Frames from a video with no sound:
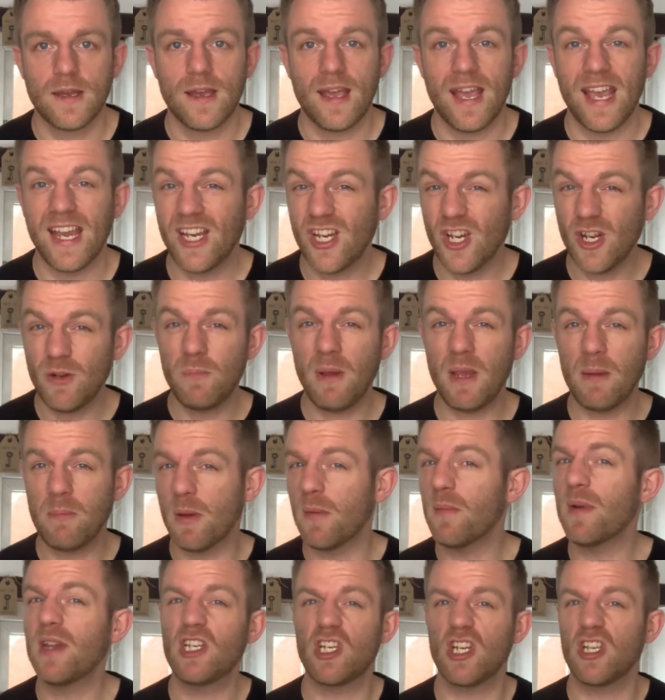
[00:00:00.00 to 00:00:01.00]
It could be
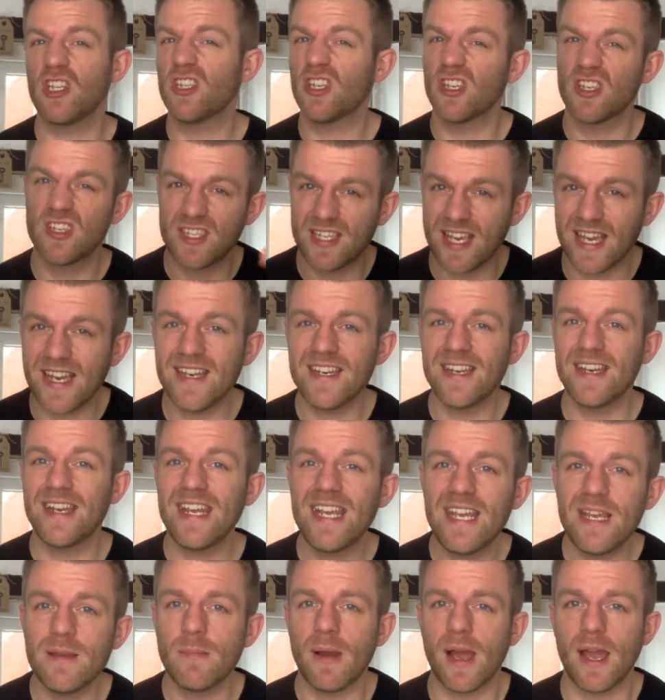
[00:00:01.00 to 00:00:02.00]
permission to send an
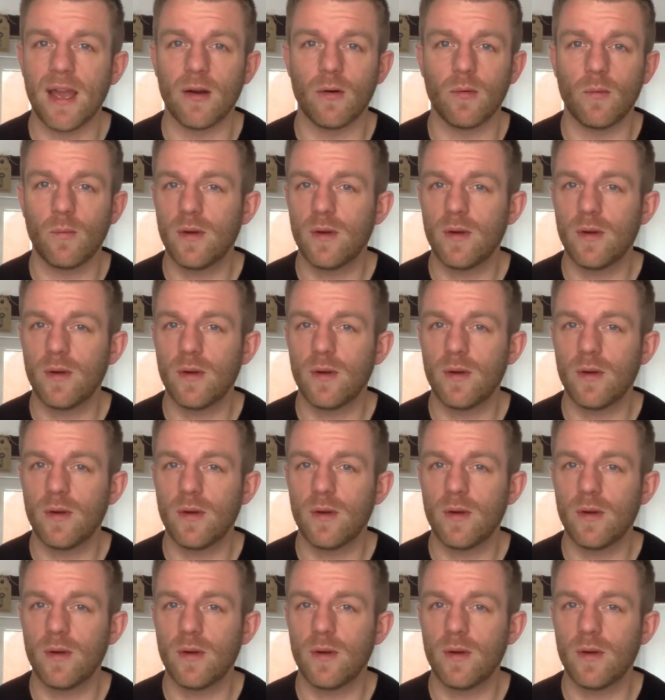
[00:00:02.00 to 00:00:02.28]
email